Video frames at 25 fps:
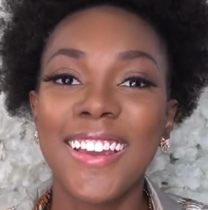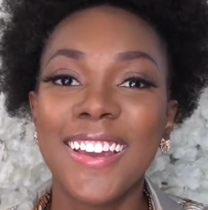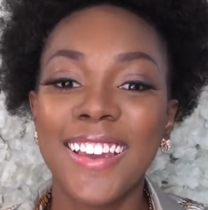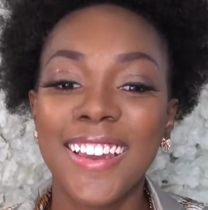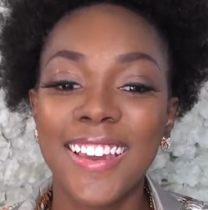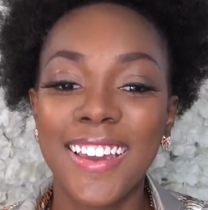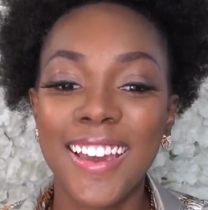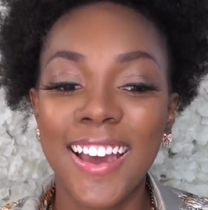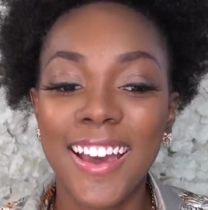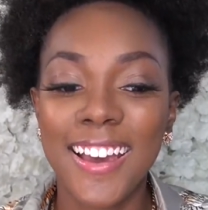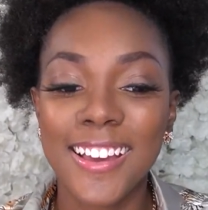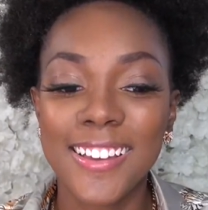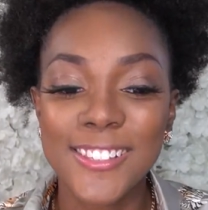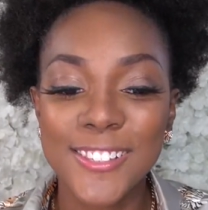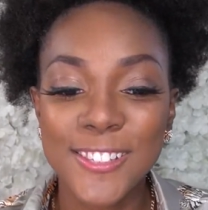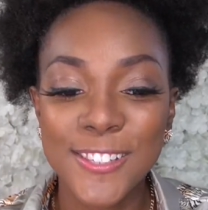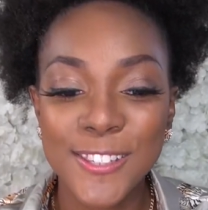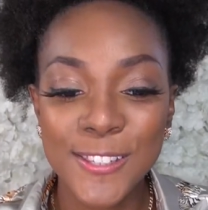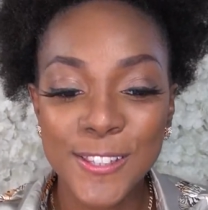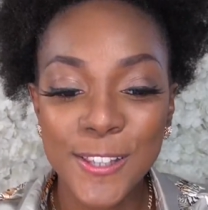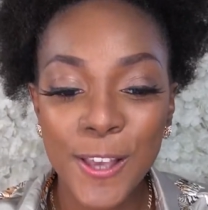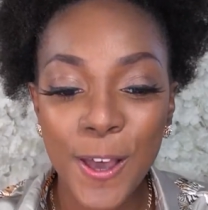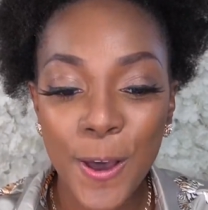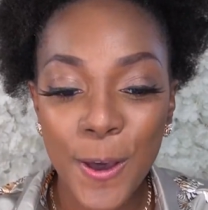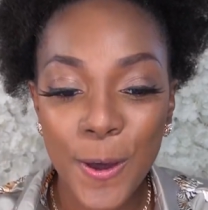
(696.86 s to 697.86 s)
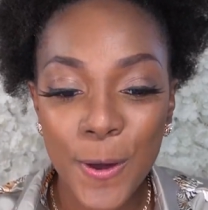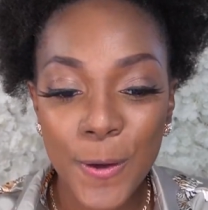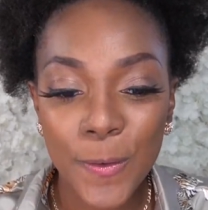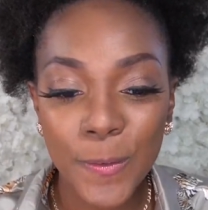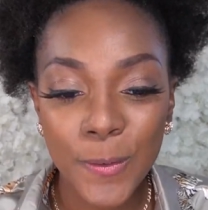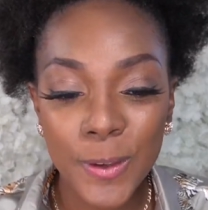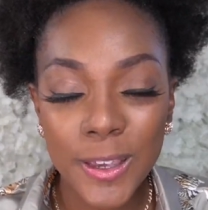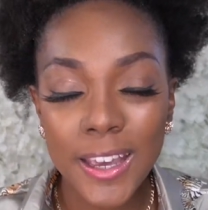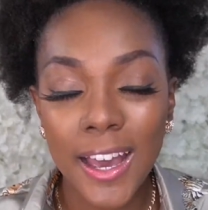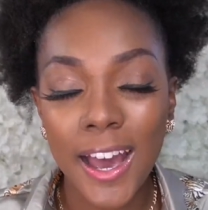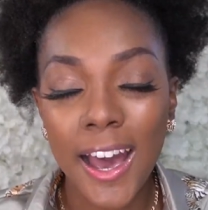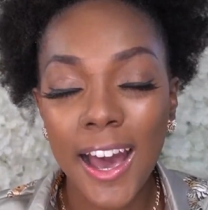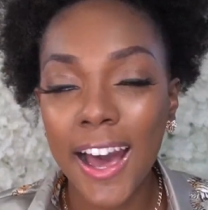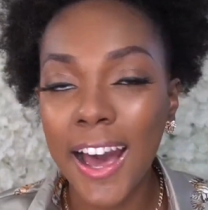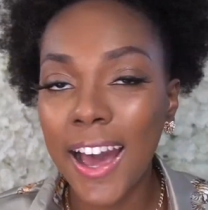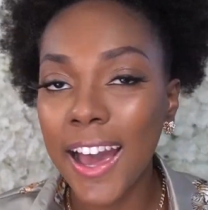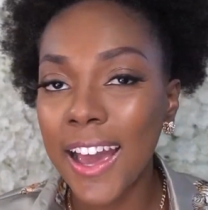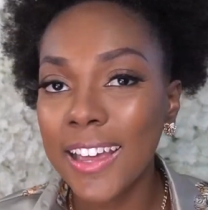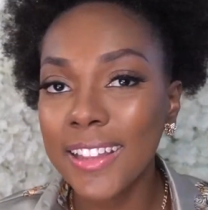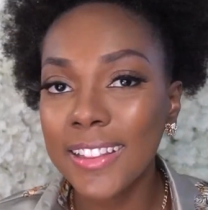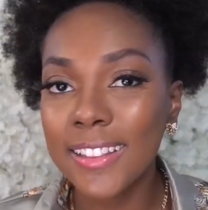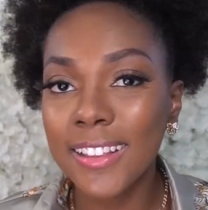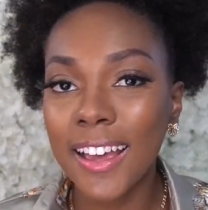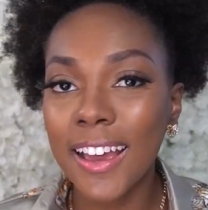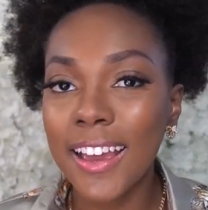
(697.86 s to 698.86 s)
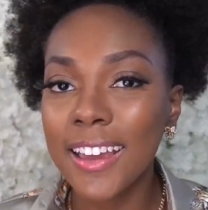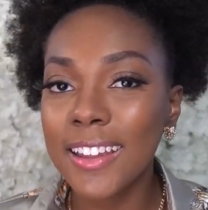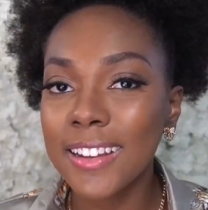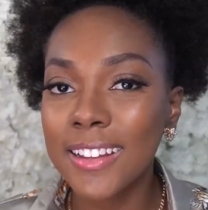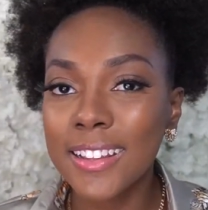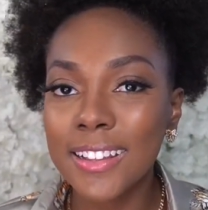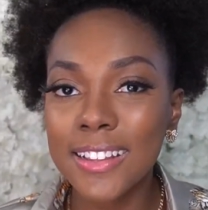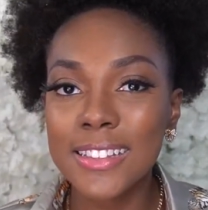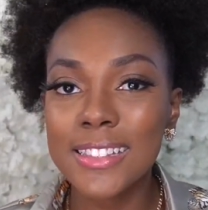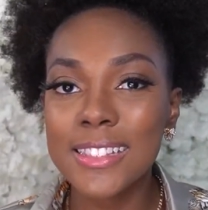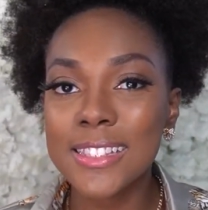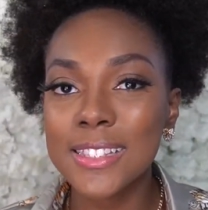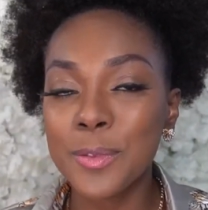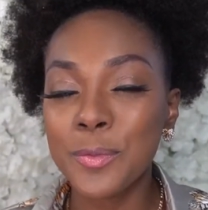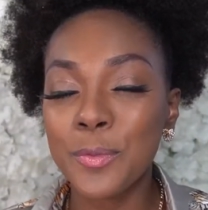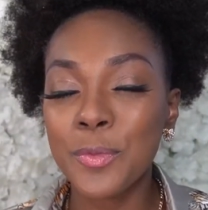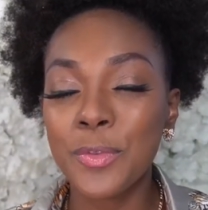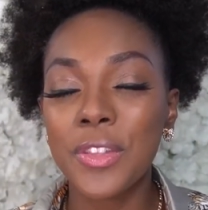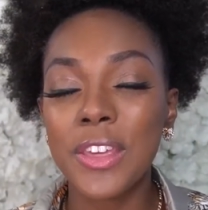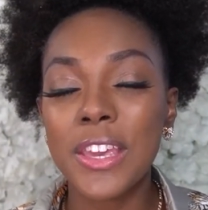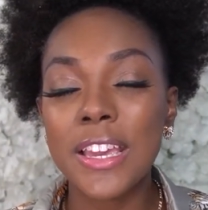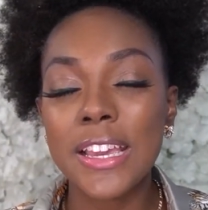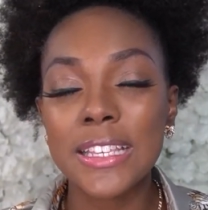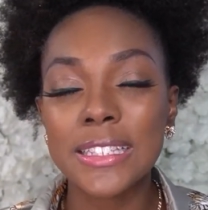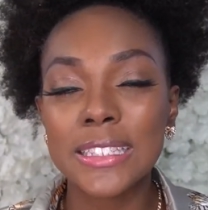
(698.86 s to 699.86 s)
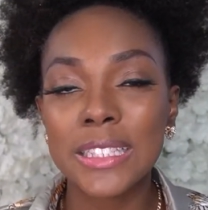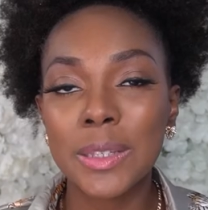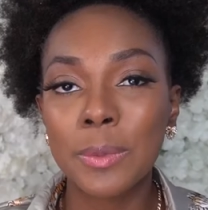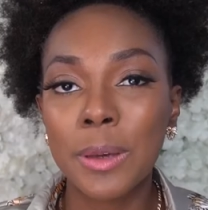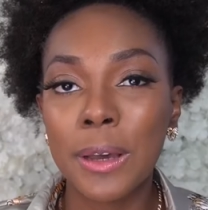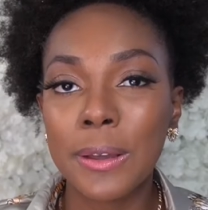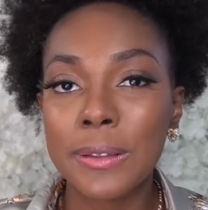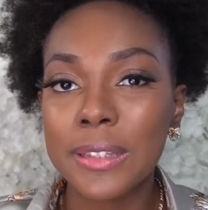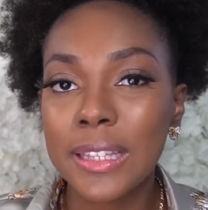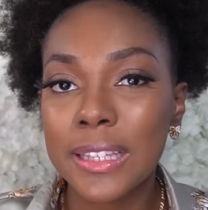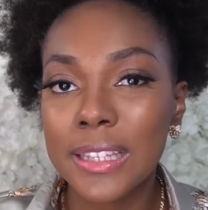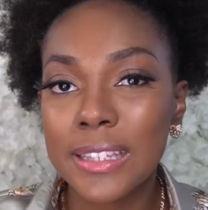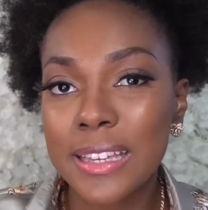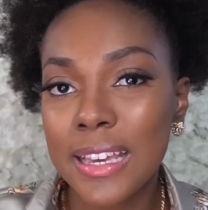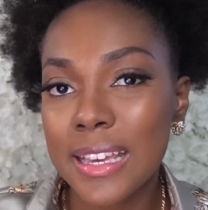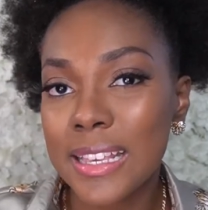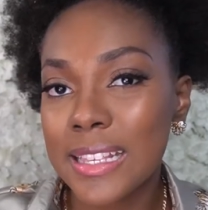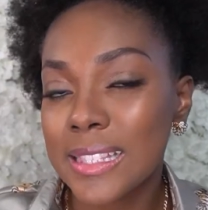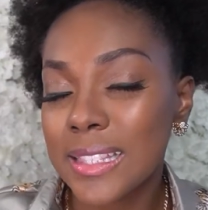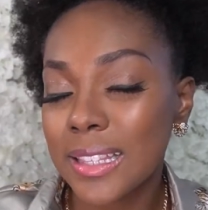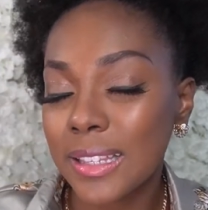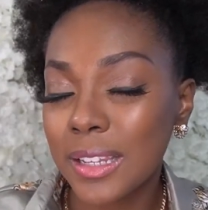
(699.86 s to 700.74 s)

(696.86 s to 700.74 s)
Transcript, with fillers: yes, so we highlighted some things about the guests